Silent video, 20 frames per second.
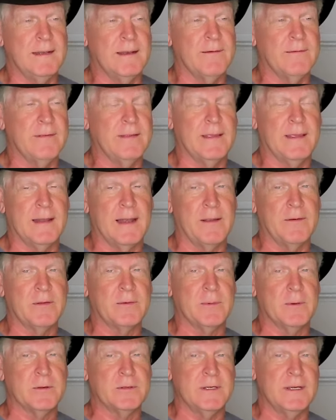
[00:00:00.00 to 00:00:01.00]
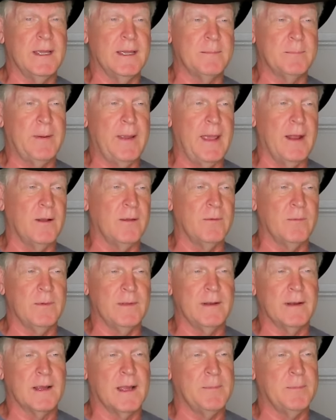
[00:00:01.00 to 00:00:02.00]
and everything, and I was supposed to get panels
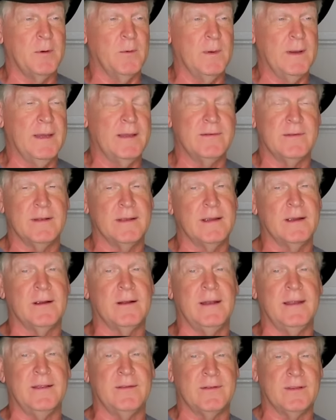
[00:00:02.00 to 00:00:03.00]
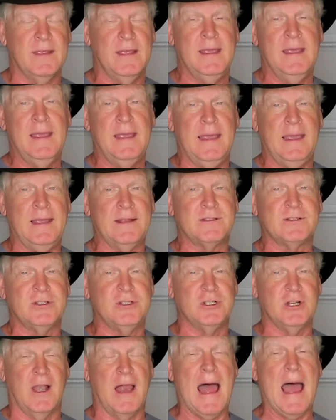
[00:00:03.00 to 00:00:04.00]
within a couple of weeks, and here it is. It's
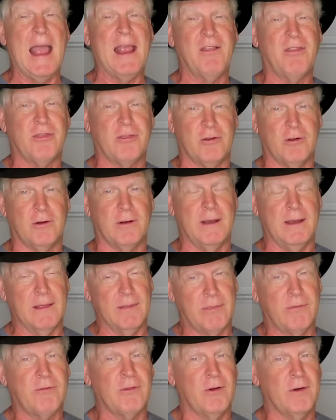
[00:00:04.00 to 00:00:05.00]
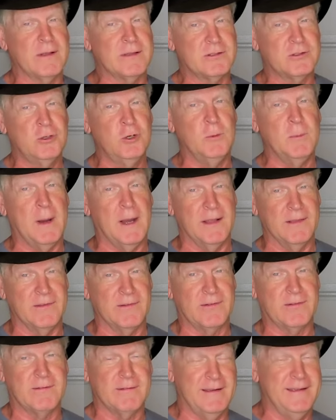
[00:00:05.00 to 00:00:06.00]
July 30th, so it's 2
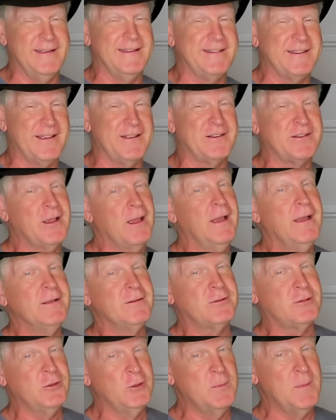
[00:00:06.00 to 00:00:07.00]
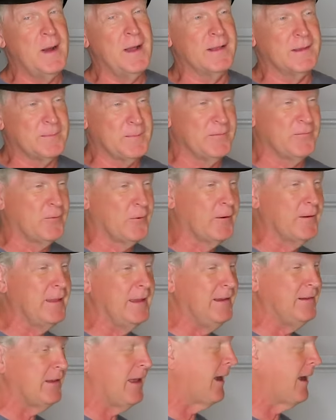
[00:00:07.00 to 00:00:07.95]
months. It's 2 months before these